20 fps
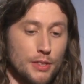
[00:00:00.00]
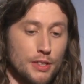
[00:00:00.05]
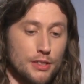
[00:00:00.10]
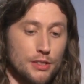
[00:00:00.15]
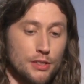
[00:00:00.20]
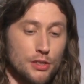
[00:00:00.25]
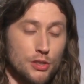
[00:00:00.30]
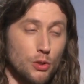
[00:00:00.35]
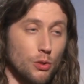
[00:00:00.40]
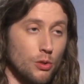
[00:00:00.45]

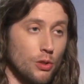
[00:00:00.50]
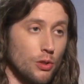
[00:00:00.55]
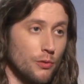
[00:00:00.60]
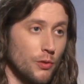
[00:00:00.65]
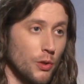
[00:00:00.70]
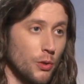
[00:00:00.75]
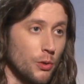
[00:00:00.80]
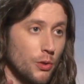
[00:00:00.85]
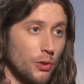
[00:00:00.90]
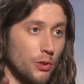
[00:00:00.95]
solo
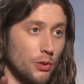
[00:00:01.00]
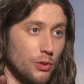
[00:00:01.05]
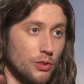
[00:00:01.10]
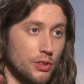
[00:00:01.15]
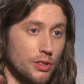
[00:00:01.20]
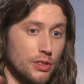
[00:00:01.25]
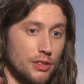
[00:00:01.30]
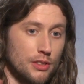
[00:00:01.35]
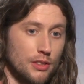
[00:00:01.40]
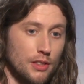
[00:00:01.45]

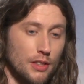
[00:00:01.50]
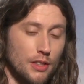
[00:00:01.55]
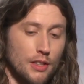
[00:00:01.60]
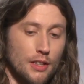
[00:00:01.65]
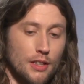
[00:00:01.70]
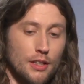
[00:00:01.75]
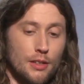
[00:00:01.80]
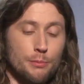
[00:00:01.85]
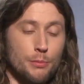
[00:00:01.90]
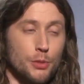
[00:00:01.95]
vocals
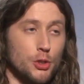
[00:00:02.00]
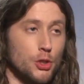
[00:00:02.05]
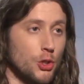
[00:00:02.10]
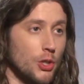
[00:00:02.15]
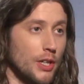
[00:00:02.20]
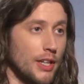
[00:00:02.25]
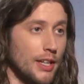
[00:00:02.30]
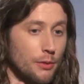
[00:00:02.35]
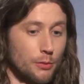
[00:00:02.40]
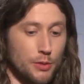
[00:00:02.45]

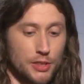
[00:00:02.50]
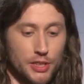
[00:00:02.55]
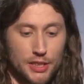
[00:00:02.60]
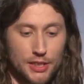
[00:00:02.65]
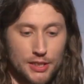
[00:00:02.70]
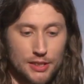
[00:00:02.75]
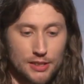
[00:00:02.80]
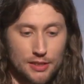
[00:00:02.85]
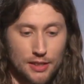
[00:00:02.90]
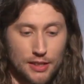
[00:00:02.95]
portraying when
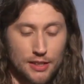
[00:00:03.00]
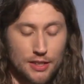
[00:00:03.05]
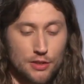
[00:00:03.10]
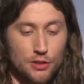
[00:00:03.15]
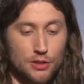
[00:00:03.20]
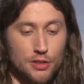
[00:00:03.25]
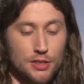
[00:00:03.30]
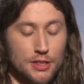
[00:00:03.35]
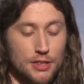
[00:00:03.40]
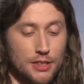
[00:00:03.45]
she's like in
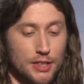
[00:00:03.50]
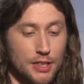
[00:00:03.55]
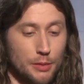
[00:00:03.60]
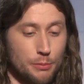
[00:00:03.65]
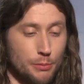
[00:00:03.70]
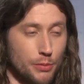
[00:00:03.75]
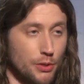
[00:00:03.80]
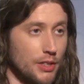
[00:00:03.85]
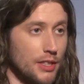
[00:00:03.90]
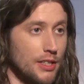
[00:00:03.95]
her
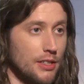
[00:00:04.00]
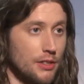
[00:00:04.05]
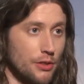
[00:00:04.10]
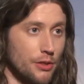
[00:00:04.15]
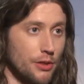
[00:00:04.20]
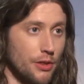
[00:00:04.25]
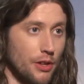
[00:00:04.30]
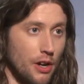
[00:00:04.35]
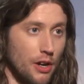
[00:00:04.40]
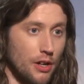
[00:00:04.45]
deeper inner
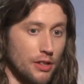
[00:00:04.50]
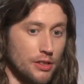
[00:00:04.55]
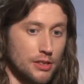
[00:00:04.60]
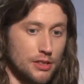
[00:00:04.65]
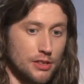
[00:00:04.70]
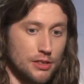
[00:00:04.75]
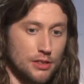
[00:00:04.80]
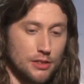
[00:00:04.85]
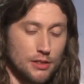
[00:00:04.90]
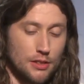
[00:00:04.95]

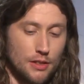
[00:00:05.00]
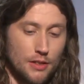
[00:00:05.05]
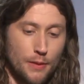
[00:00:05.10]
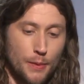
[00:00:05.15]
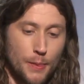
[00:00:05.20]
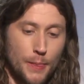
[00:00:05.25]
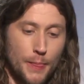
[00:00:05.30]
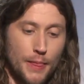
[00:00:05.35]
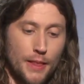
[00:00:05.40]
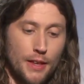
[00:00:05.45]
thoughts,
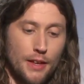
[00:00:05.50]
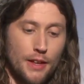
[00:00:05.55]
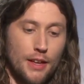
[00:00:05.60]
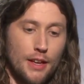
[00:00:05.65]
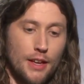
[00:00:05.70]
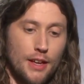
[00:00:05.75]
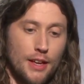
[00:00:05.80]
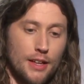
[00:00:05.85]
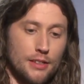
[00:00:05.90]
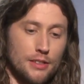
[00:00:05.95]

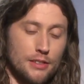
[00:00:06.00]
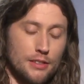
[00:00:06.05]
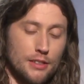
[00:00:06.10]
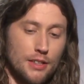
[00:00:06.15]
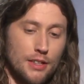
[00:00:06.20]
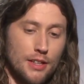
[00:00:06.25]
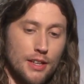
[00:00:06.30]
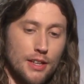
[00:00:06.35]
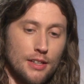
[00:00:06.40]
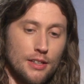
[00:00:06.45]
and
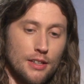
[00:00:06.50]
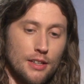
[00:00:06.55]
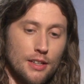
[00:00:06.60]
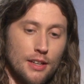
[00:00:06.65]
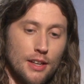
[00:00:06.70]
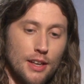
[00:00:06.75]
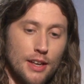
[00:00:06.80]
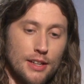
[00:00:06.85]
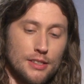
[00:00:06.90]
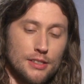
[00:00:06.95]

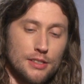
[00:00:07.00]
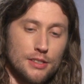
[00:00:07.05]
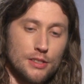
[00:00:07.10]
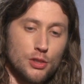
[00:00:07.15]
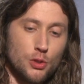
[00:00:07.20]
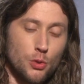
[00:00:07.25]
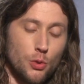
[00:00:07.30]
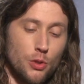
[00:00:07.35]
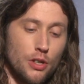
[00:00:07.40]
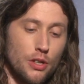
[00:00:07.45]
as the
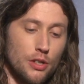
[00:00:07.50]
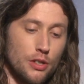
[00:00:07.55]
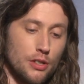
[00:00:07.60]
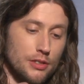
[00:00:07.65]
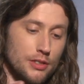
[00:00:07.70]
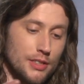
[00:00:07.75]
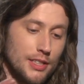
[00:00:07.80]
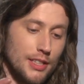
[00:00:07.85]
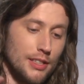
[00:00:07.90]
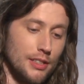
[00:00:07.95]
story arc
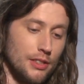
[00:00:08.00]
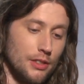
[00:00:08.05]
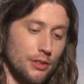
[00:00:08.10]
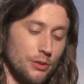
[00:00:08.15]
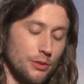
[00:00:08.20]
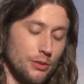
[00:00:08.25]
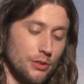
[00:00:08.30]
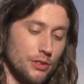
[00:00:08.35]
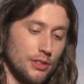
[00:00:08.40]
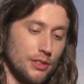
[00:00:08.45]

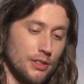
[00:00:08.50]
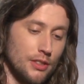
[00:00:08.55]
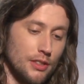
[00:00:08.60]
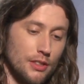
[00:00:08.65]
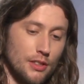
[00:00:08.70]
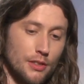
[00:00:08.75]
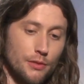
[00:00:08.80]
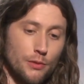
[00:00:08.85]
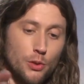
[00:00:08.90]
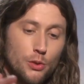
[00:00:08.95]
continues,
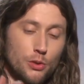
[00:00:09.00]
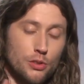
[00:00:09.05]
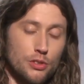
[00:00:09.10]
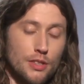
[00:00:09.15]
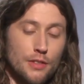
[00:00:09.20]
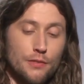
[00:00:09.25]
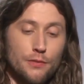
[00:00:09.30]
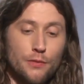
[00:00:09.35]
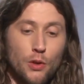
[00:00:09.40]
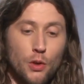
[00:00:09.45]
the vocals
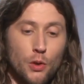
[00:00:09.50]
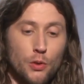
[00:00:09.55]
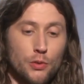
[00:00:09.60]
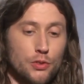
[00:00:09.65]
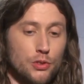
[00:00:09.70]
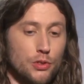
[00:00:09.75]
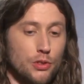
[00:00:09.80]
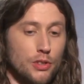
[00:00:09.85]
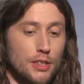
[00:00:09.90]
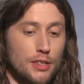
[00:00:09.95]
evolves
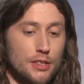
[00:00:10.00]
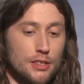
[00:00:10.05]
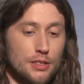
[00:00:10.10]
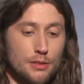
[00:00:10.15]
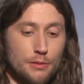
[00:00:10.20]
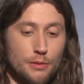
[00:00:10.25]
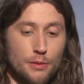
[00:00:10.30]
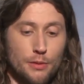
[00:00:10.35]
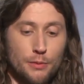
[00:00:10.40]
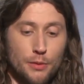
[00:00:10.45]
to
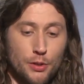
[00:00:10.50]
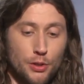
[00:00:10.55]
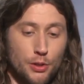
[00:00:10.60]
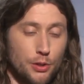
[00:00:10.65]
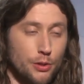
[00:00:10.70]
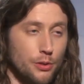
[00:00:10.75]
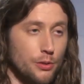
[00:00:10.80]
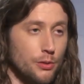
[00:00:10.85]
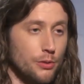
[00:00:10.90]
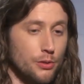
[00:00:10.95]
this
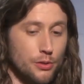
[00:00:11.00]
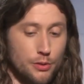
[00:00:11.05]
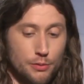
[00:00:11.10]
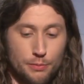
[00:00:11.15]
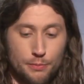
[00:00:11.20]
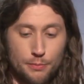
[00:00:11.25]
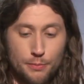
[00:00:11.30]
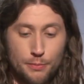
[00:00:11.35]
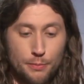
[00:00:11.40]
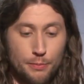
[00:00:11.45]
huge
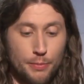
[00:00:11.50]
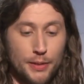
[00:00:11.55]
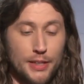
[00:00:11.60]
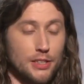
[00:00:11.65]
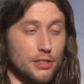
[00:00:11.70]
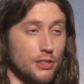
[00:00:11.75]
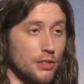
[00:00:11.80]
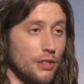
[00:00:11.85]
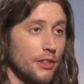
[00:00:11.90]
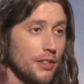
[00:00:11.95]
big
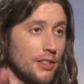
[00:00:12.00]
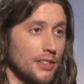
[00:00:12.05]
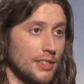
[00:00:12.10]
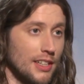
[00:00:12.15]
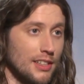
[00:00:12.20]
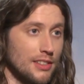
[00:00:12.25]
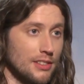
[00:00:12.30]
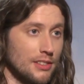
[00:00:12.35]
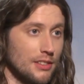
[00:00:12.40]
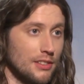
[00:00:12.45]

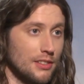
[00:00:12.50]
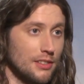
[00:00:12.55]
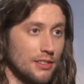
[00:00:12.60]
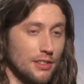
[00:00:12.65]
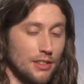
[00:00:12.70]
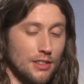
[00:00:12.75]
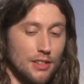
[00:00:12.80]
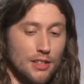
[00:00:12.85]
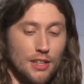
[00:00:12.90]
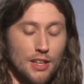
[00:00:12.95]
synthesizer,
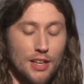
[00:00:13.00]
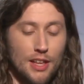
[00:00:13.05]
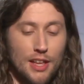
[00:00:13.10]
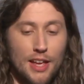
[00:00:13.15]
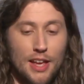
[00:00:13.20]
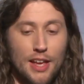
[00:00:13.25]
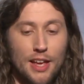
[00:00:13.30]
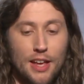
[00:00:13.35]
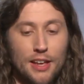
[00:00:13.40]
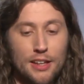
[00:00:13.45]

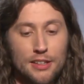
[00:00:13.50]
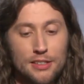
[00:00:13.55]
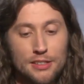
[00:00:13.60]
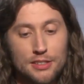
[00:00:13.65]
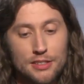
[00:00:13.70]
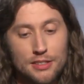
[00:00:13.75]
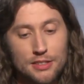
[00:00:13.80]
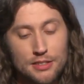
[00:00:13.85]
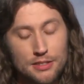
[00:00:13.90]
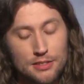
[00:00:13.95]

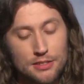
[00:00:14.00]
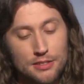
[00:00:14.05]
and